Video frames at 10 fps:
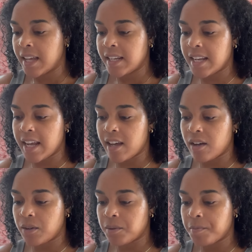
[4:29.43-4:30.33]

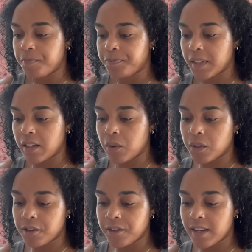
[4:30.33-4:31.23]
Now, in
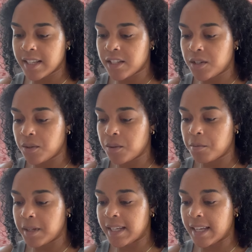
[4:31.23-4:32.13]
order for us to
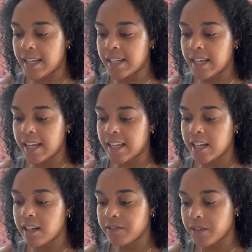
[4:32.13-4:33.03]
begin a
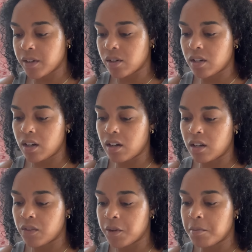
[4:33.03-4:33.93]
covered
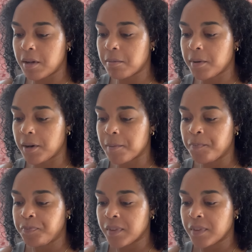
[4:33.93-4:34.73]
call, remember,